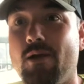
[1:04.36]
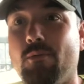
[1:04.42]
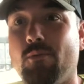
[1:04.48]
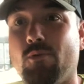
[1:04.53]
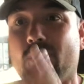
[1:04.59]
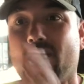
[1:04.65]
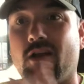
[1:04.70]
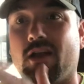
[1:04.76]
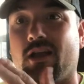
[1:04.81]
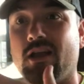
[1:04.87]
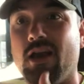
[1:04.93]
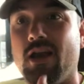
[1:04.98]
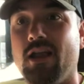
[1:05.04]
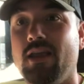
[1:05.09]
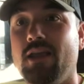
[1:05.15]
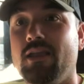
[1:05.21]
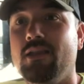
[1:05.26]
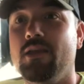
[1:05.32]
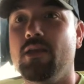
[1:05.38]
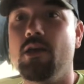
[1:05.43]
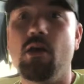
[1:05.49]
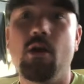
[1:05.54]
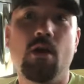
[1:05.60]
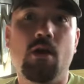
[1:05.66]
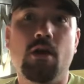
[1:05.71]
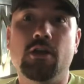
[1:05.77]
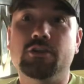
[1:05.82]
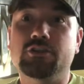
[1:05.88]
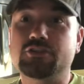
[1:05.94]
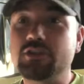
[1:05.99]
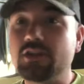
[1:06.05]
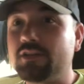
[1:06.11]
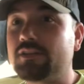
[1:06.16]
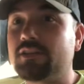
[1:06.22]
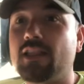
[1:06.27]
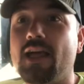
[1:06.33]
We're going to cut it
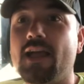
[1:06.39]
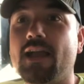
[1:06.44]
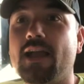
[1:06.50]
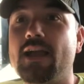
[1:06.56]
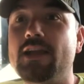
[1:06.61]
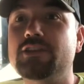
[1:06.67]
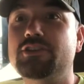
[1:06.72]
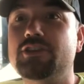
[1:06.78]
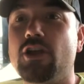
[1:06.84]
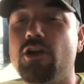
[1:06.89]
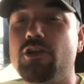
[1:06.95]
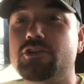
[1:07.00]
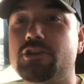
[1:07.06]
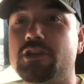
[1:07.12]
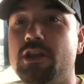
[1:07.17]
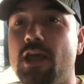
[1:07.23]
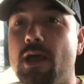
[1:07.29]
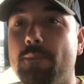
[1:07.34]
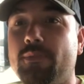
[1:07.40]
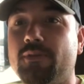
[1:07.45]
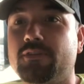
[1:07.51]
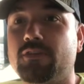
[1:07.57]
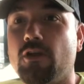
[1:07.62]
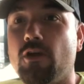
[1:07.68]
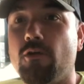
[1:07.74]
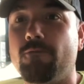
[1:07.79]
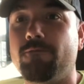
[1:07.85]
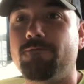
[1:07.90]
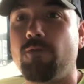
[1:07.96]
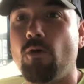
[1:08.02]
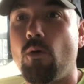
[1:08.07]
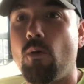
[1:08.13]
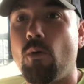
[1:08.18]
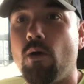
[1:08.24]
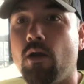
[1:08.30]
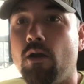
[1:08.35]
just like I showed you in episode
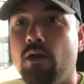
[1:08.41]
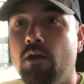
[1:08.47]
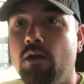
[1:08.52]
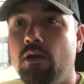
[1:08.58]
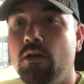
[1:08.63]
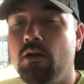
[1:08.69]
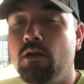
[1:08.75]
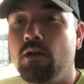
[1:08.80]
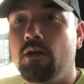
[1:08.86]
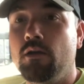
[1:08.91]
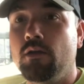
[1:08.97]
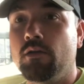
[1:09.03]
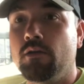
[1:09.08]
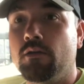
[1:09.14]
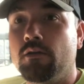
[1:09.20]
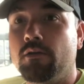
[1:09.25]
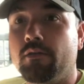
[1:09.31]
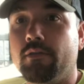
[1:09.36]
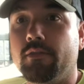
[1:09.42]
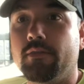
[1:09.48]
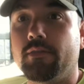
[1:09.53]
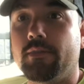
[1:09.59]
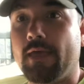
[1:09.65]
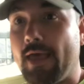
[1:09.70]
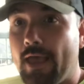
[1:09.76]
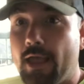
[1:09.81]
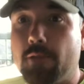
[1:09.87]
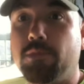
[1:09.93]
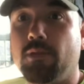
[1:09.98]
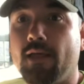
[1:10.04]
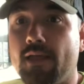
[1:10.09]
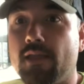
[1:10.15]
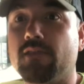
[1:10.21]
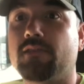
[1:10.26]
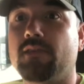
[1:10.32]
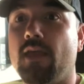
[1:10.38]
4, the
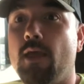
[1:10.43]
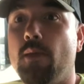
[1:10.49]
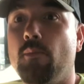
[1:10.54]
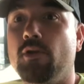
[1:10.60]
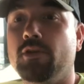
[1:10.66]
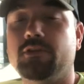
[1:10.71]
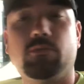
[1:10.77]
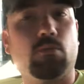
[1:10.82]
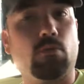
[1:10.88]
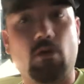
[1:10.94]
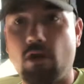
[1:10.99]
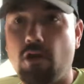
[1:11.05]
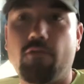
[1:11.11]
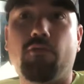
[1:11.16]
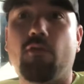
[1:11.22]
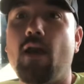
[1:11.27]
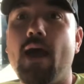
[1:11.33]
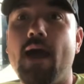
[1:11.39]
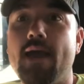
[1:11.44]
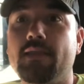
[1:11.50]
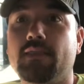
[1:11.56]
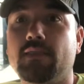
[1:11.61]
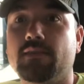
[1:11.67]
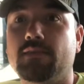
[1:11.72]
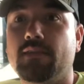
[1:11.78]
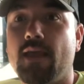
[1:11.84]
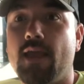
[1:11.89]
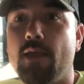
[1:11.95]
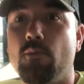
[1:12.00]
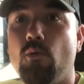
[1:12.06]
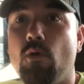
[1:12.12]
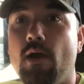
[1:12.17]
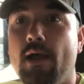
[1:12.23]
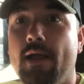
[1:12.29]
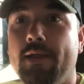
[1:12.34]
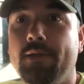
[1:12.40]
eggplant sandwich. We're going to fry it the same
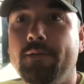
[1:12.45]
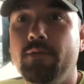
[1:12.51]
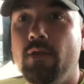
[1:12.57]
way.